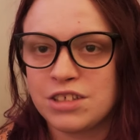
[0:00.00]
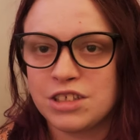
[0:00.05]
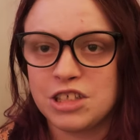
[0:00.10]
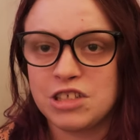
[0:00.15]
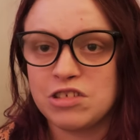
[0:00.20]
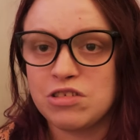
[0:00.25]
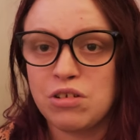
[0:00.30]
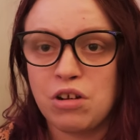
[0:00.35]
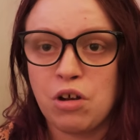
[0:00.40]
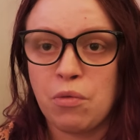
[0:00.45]

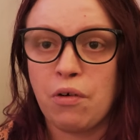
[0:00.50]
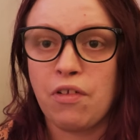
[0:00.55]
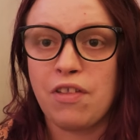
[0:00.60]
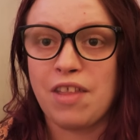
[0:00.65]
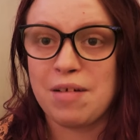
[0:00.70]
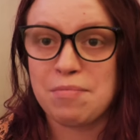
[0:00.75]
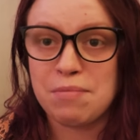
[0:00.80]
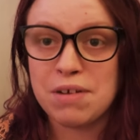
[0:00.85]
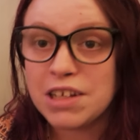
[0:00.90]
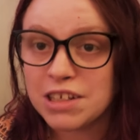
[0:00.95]
you don't know what
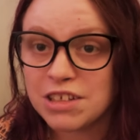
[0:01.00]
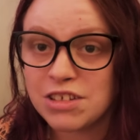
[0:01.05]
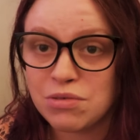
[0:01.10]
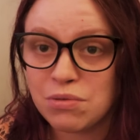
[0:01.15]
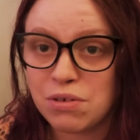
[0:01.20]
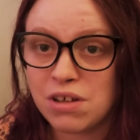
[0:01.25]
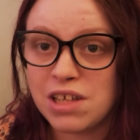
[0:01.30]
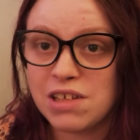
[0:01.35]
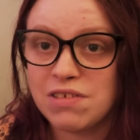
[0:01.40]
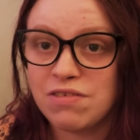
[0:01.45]
they're
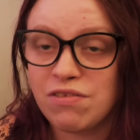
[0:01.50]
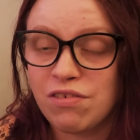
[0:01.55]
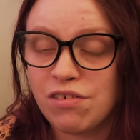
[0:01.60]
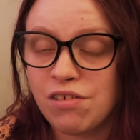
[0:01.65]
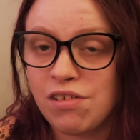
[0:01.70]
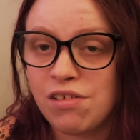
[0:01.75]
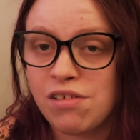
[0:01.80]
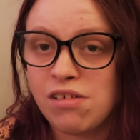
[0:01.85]
mixed with.